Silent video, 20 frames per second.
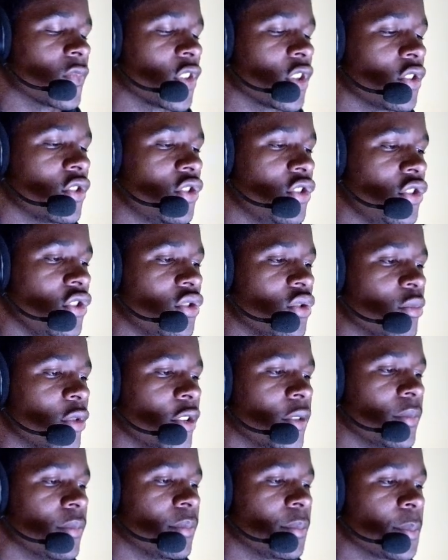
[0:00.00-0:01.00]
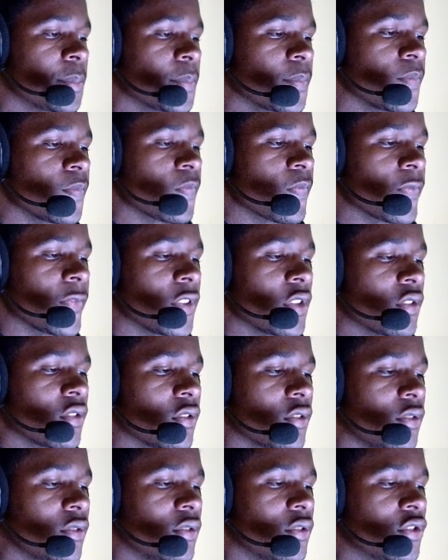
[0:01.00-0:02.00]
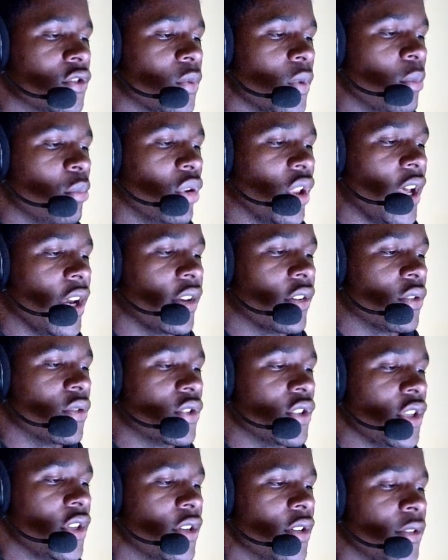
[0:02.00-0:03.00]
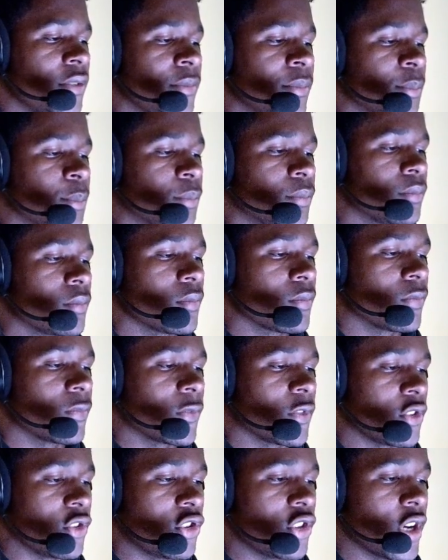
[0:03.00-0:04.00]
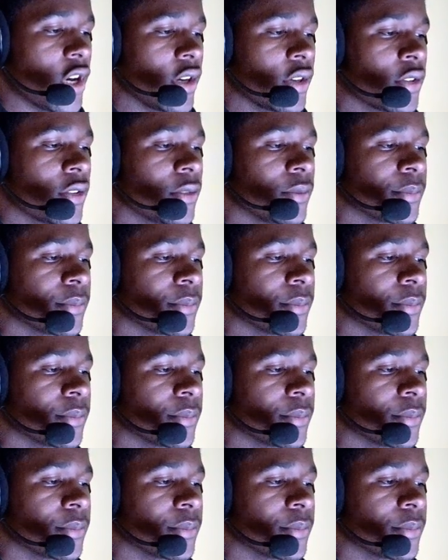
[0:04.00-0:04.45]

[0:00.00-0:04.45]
Excuse me. So when black goes here, check.